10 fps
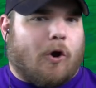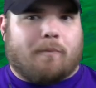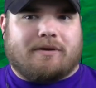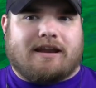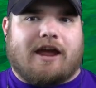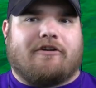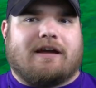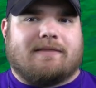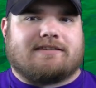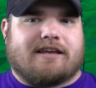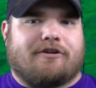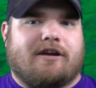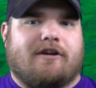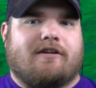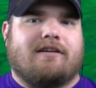open area in the center
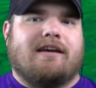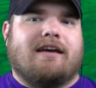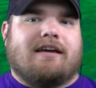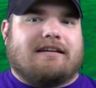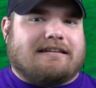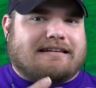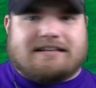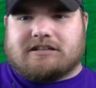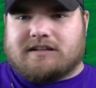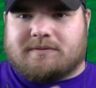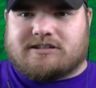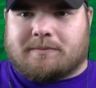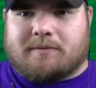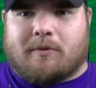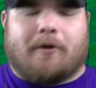here needs a little bit
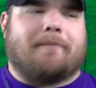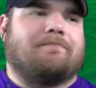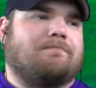something more.